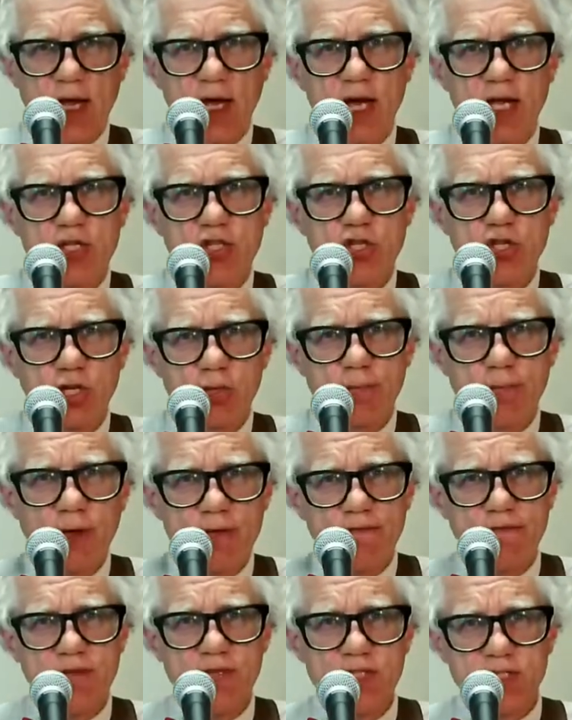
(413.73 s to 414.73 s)
I shook my
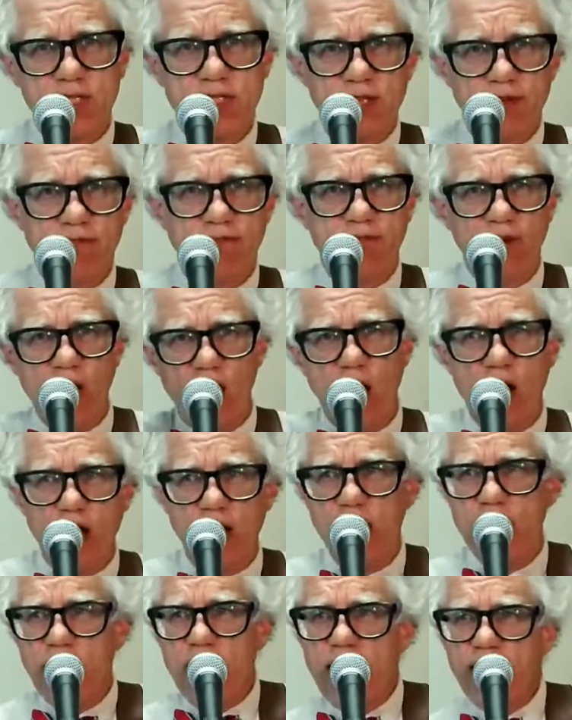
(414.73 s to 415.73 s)
fist at the
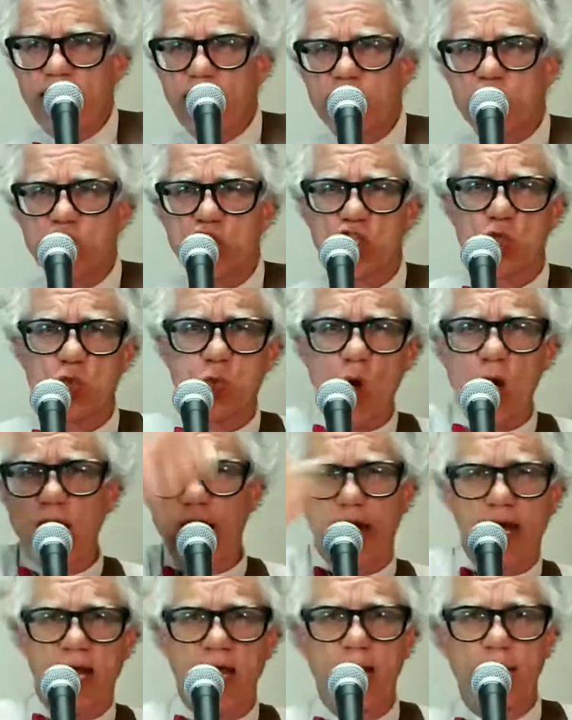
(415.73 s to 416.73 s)
fog and I
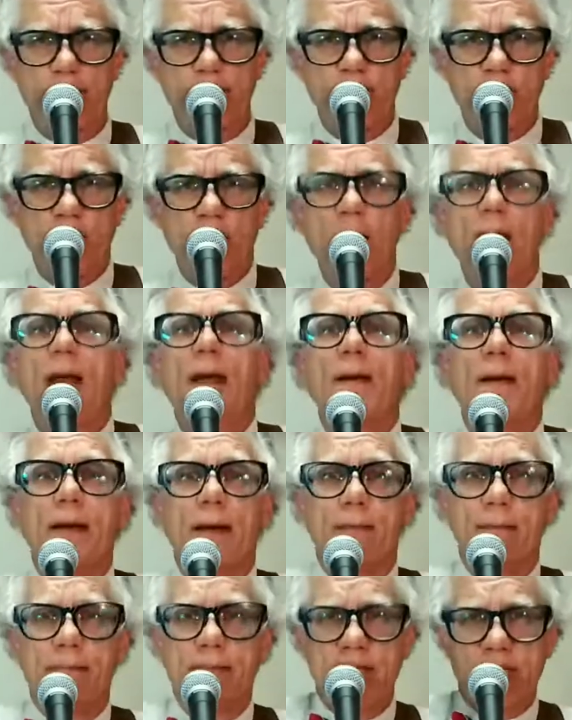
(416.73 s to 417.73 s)
swung at it.
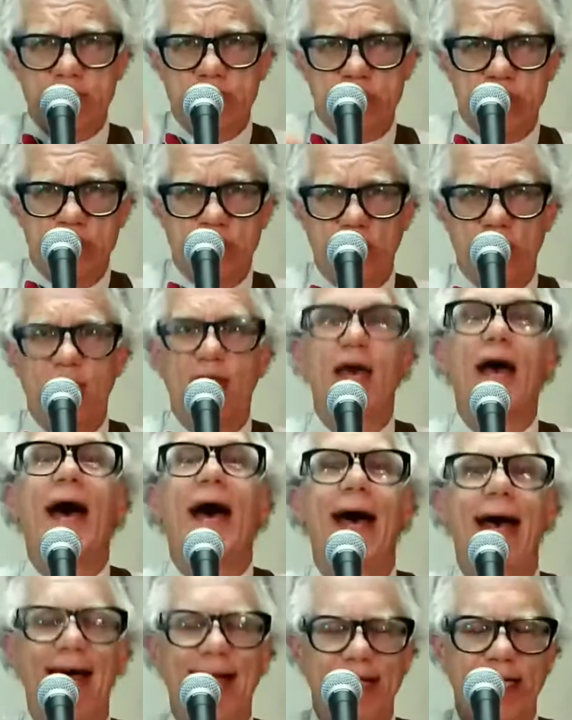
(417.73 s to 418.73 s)
Missed.
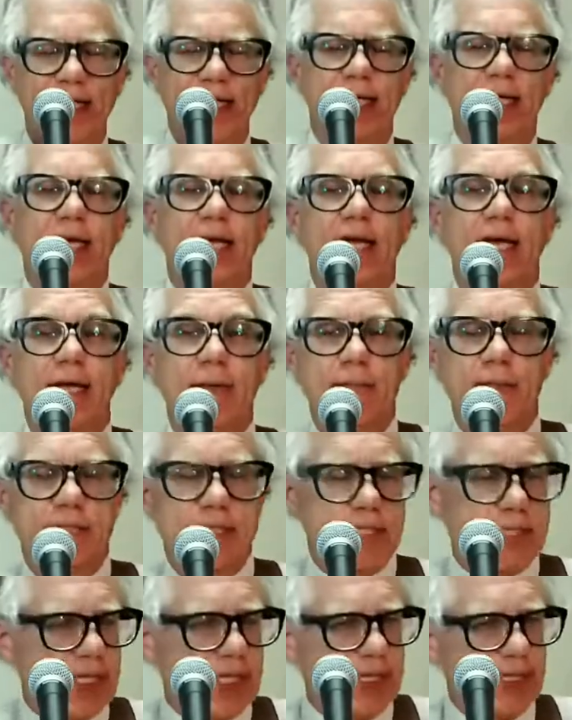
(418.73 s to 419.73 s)
I
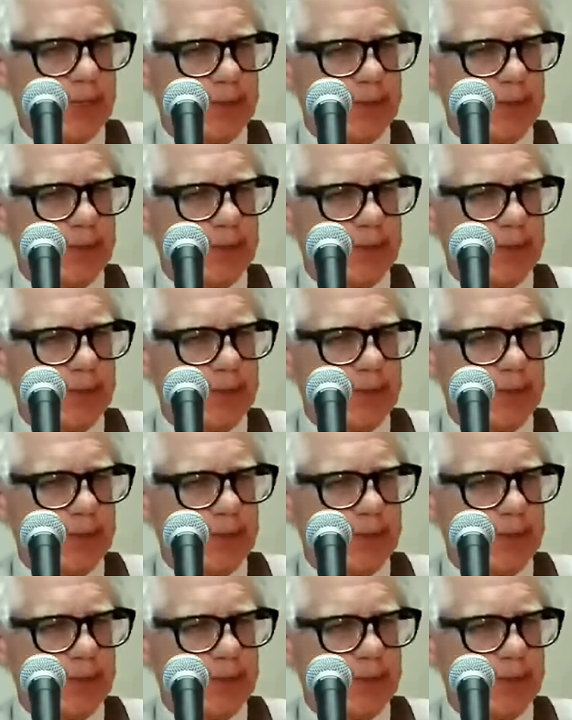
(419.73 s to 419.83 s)
missed.